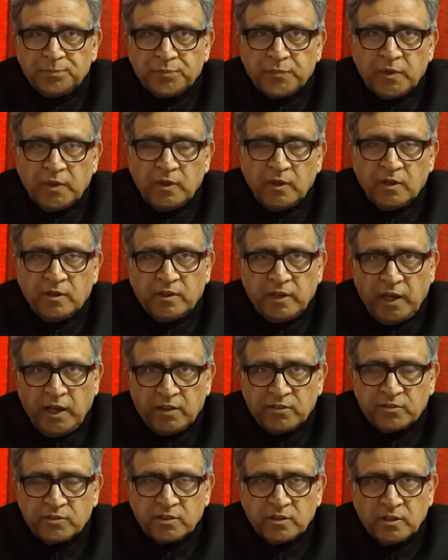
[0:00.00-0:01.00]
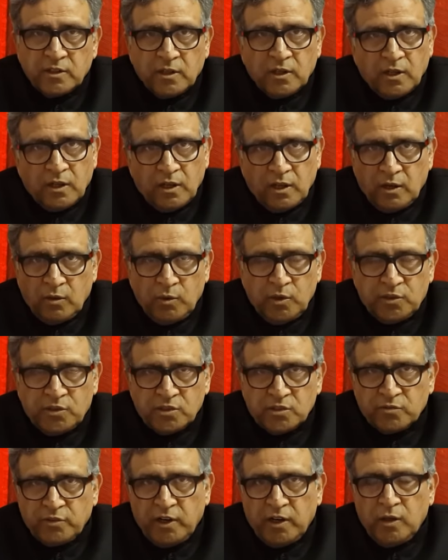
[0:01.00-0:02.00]
the text, which is
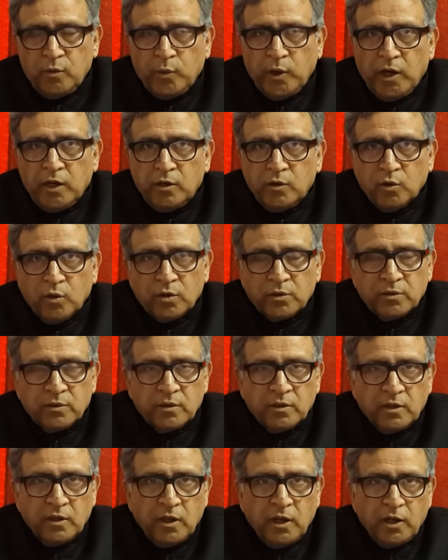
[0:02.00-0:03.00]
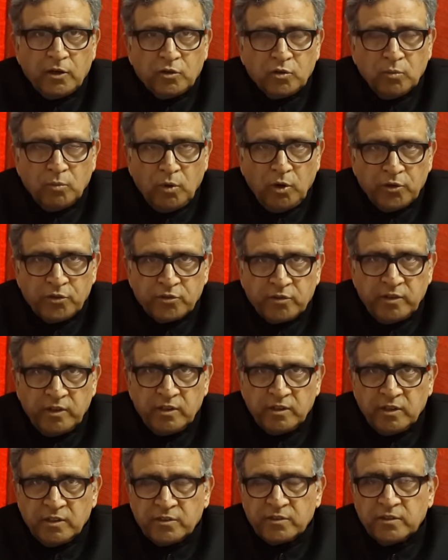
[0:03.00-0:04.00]
very well known to most
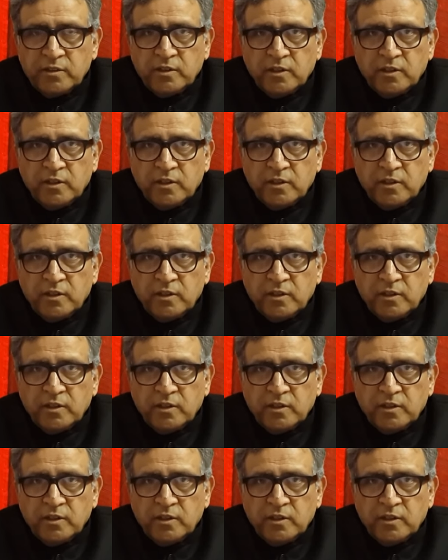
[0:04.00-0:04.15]
readers.